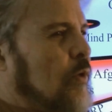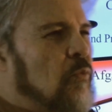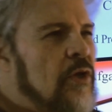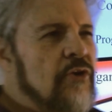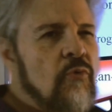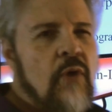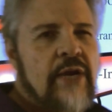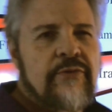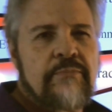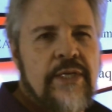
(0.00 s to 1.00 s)
wonder why
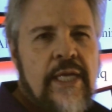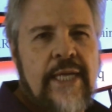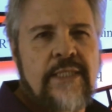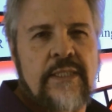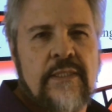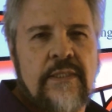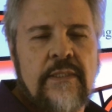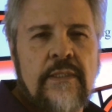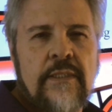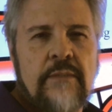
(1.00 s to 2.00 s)
everybody hates
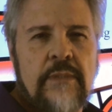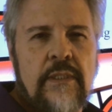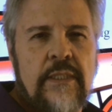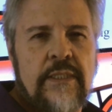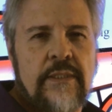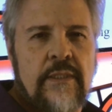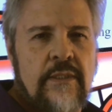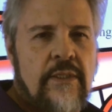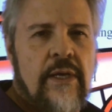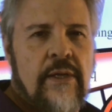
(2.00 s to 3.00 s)
us in the Middle East.
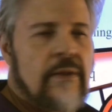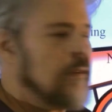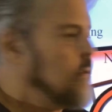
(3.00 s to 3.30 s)
Duh.